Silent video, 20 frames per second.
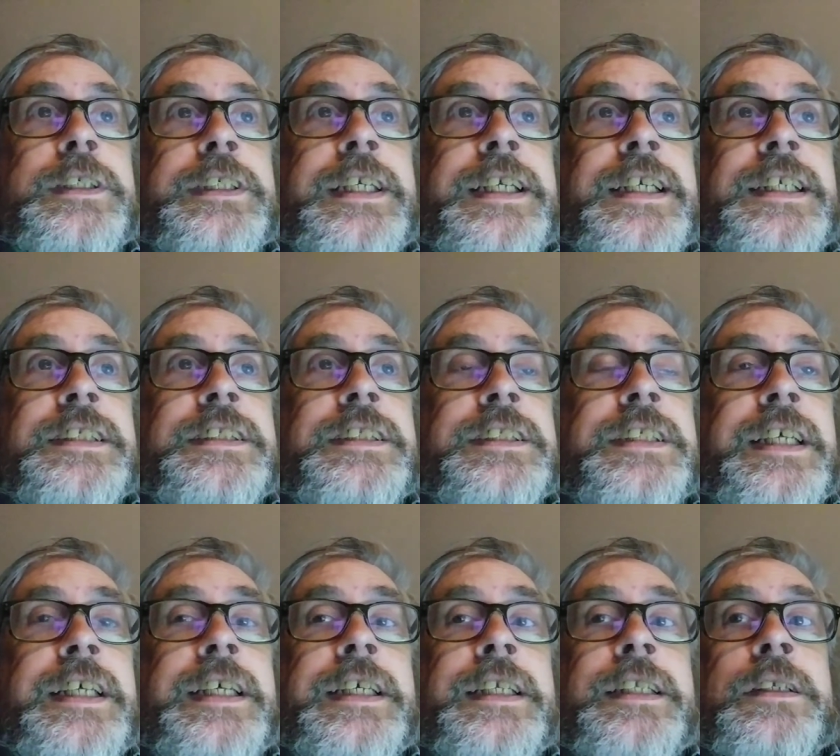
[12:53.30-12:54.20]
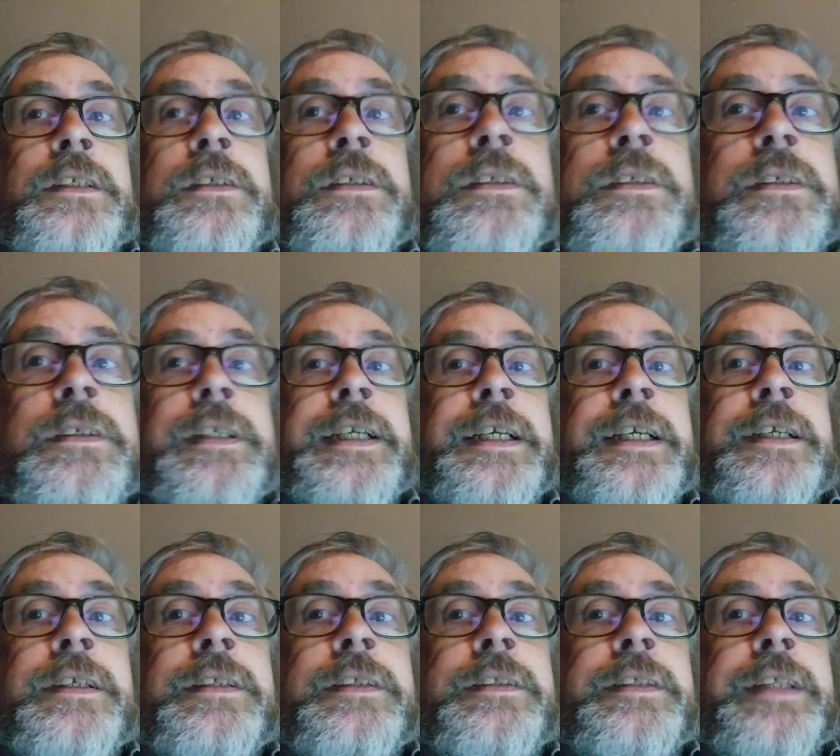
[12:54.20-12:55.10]
kids that
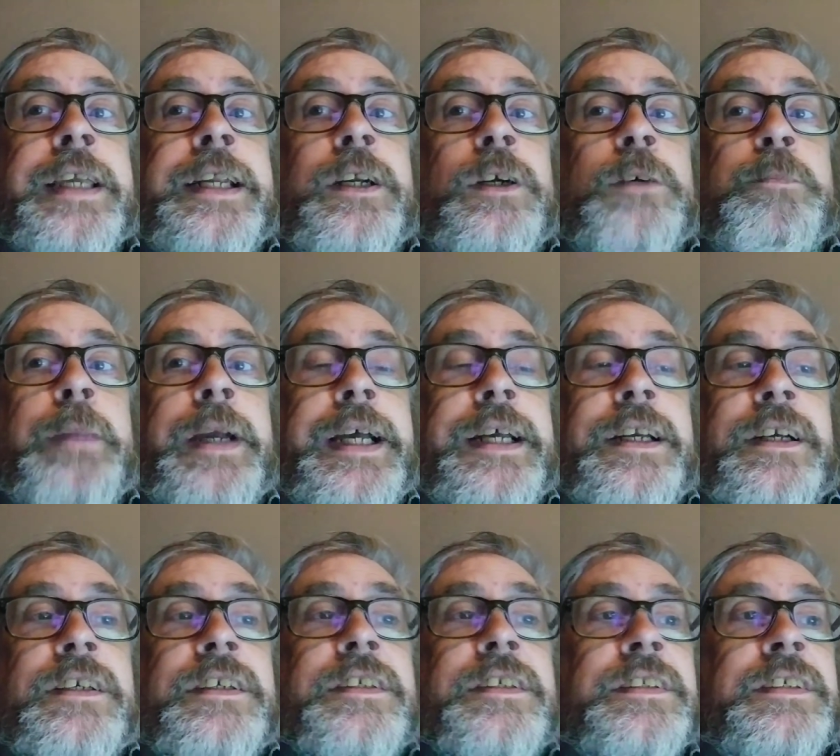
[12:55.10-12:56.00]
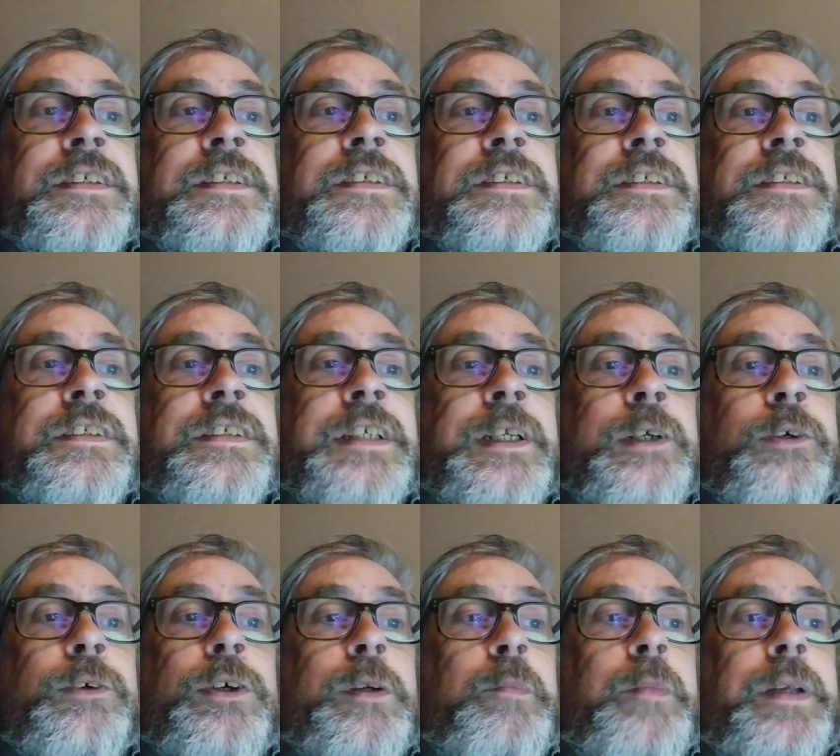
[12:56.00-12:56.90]
they don't matter. They
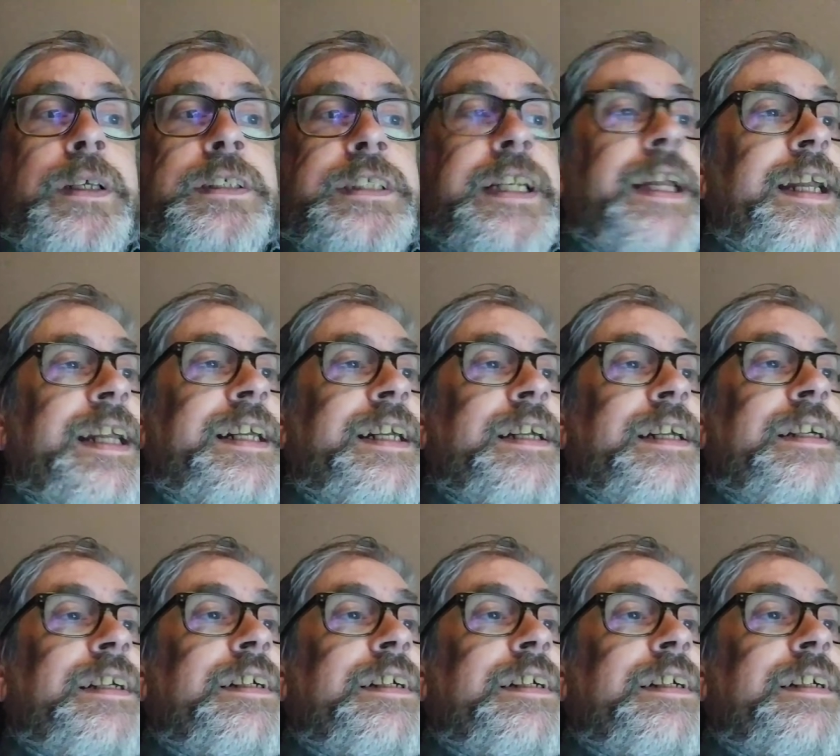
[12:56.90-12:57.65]
were a mistake.